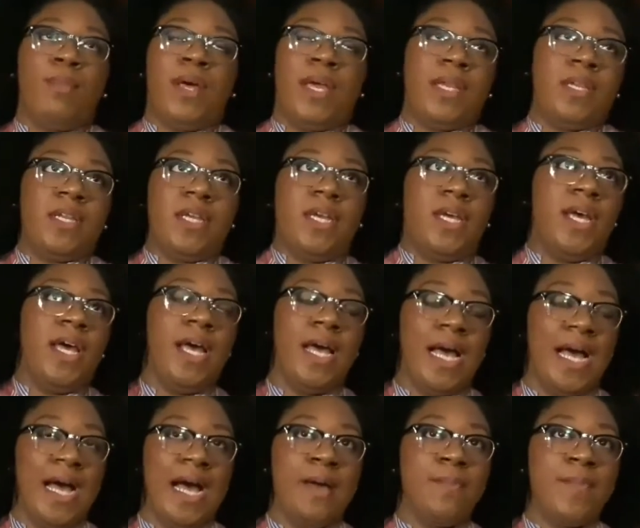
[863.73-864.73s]
But
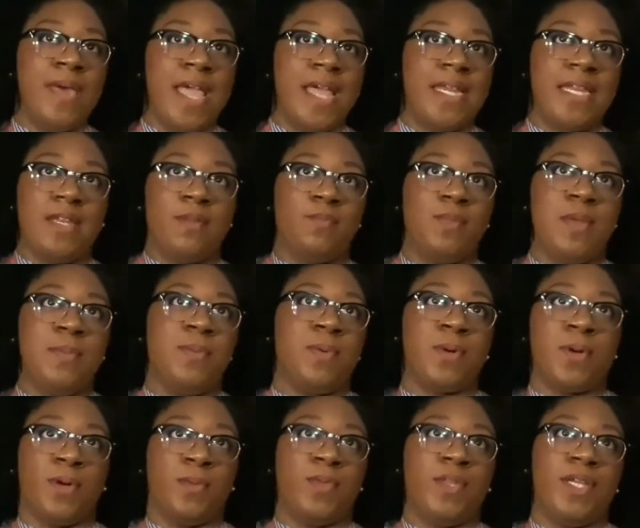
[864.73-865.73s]
I made it.
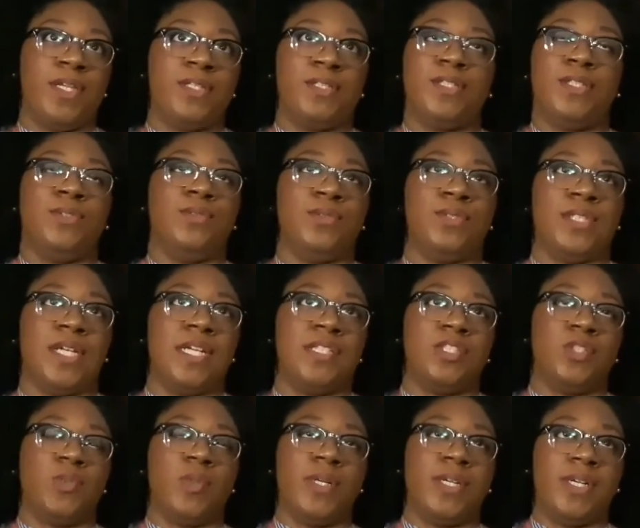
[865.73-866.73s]
People are going to think it's cute, so
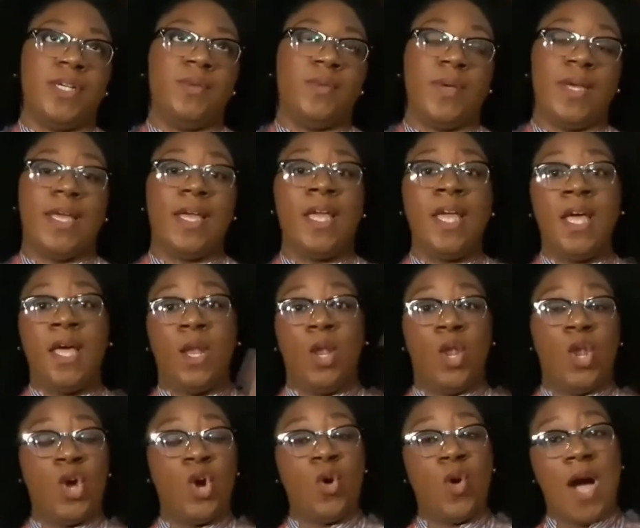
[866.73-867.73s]
I'll just wear it anyway.
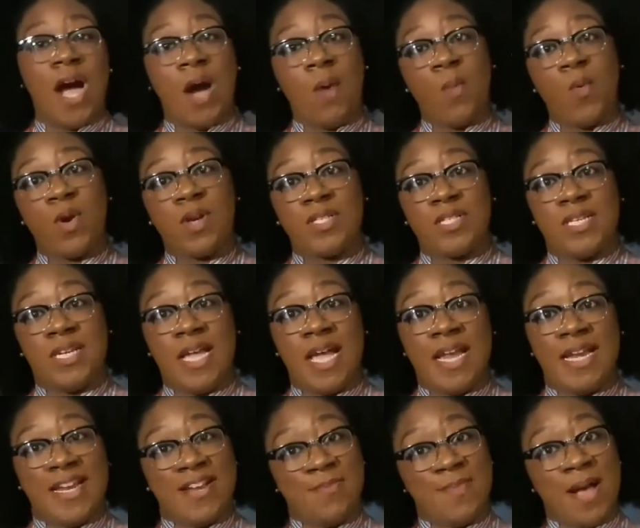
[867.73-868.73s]
No, I wore it
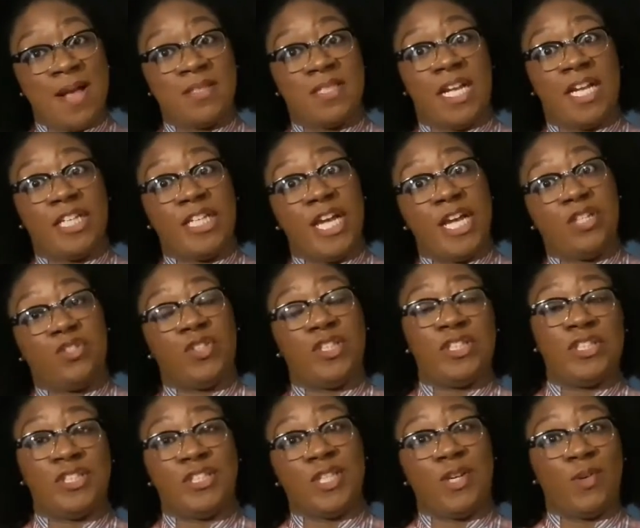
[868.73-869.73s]
tonight, and everybody's like, that
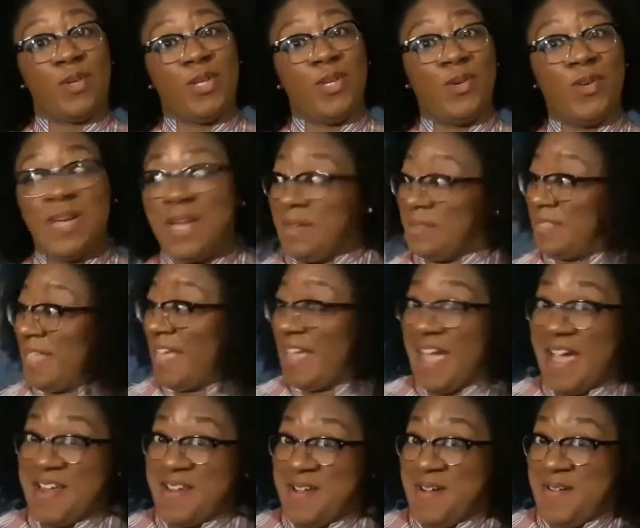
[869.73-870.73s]
dress is so cute. And I was
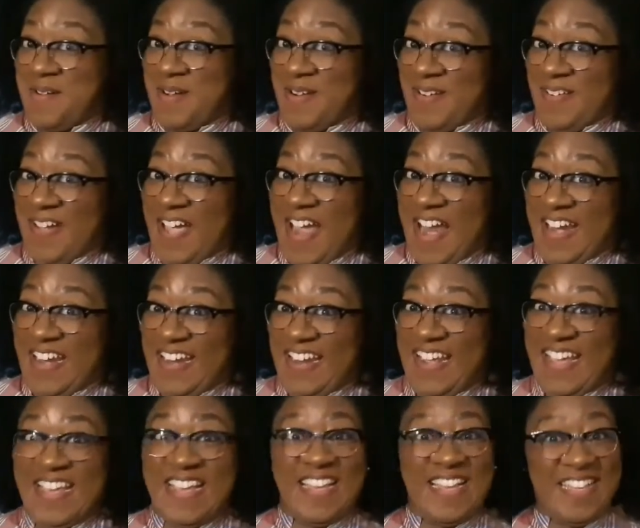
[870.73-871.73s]
like, I know, girl, ain't
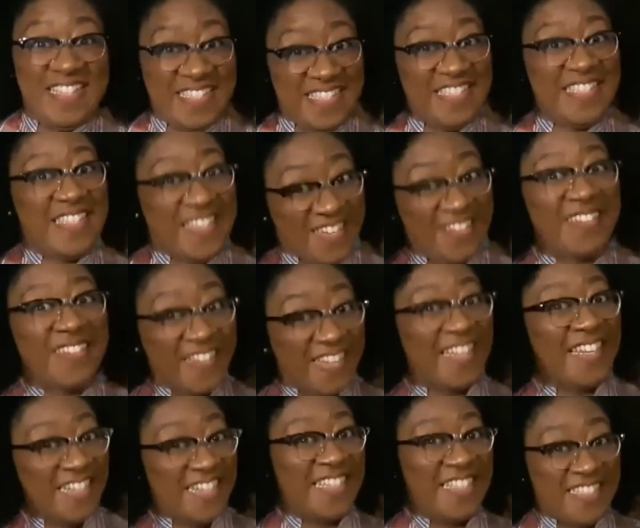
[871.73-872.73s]
it? It is cute.
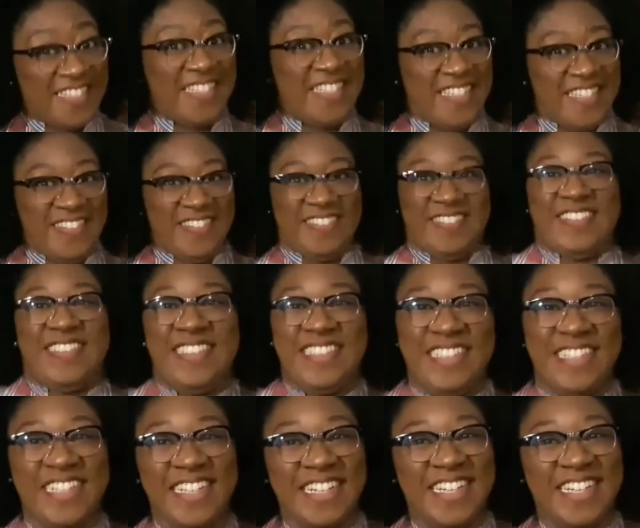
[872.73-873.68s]
It is cute.